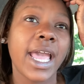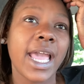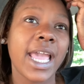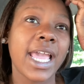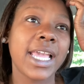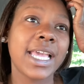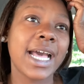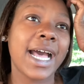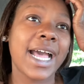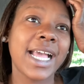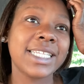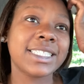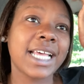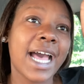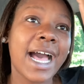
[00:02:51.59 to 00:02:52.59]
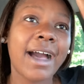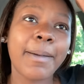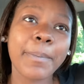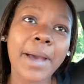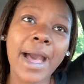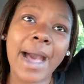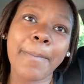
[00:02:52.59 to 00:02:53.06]
And guys,
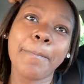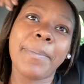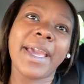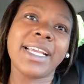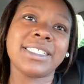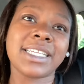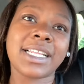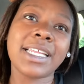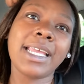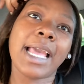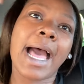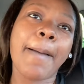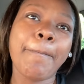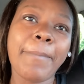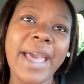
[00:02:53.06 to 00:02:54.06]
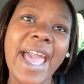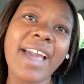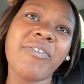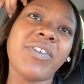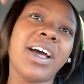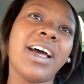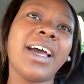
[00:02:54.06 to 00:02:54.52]
I'm back
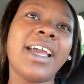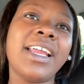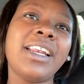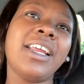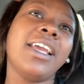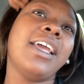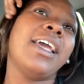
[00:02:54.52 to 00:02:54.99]
fine,